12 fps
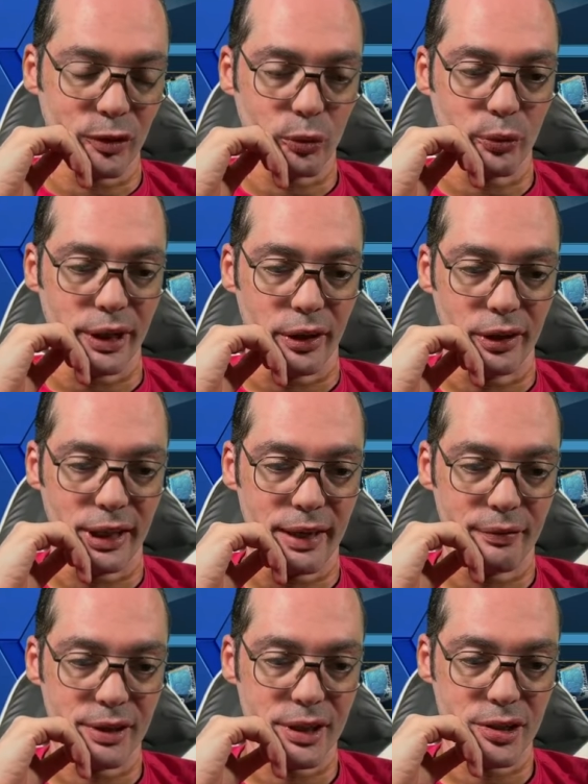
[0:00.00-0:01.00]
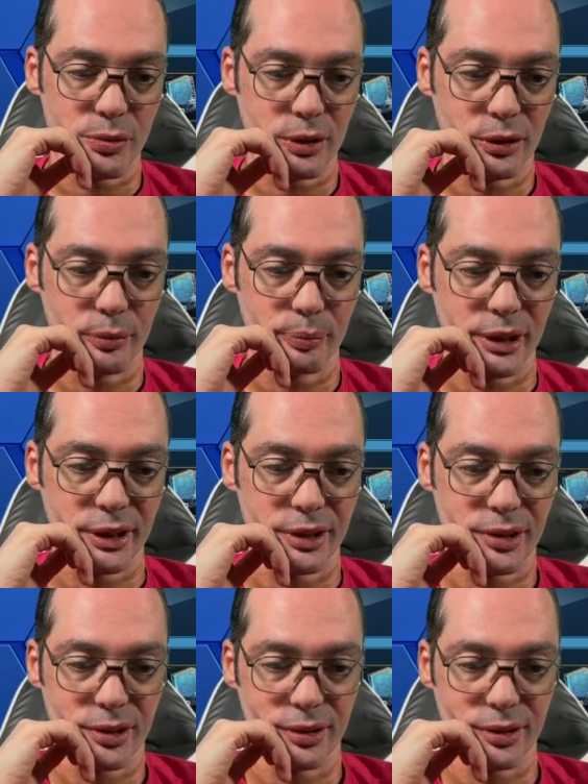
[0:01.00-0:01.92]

we already have this one complete